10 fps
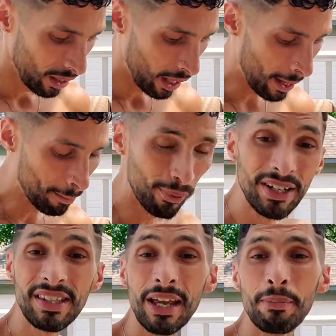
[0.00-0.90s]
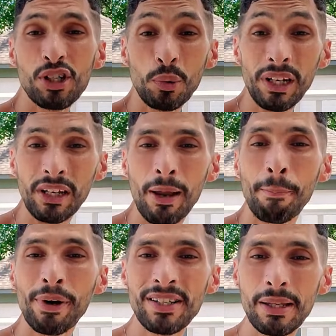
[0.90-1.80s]
embrace the in-between.
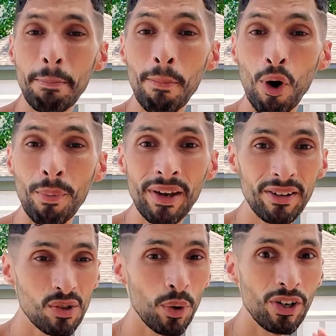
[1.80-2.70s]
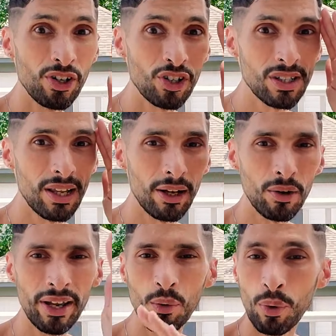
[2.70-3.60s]
Embrace the moments where you're just like,
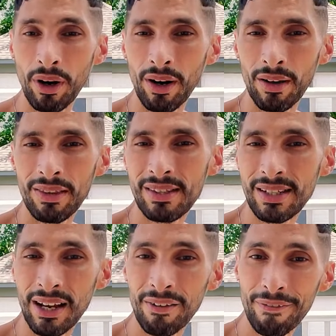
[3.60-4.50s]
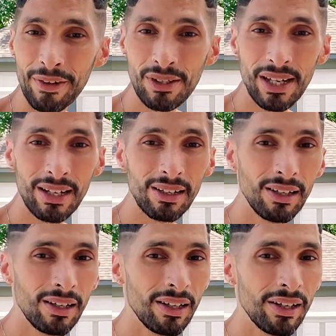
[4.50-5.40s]
okay, where this kind of feels like a
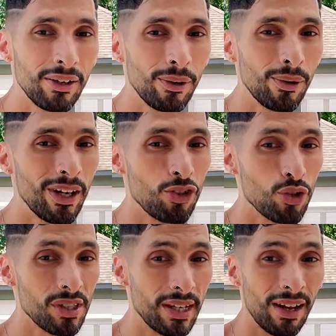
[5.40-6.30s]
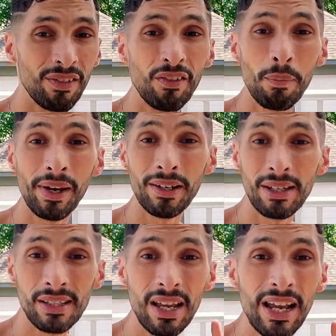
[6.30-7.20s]
little interesting. I've never been in
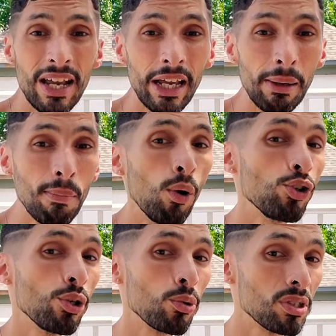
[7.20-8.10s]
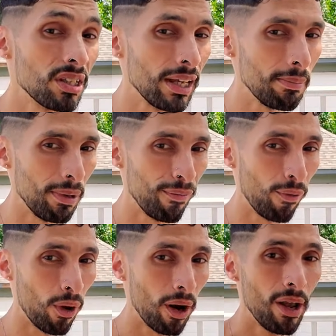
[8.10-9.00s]
this emotional state
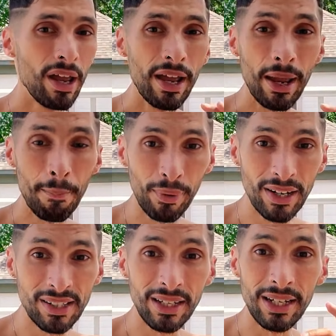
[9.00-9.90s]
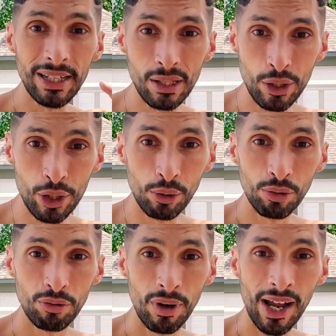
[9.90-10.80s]
before. Embrace it. It's new,
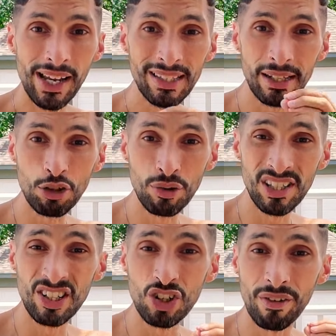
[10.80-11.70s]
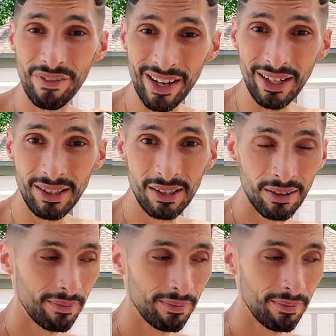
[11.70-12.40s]
right? It's the transition phase.